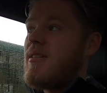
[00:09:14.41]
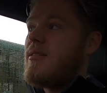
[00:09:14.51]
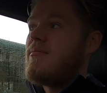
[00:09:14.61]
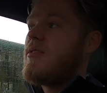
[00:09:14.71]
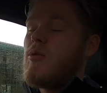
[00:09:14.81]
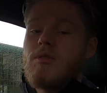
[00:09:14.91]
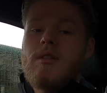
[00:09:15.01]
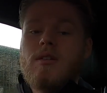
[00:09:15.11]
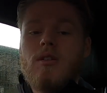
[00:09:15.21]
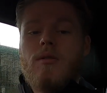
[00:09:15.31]
and
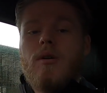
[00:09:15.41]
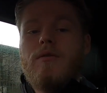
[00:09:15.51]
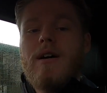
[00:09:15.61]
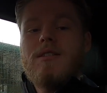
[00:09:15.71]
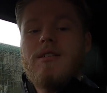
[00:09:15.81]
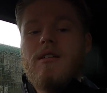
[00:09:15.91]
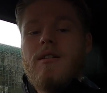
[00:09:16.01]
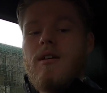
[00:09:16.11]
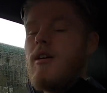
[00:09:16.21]
causes it to corrode faster.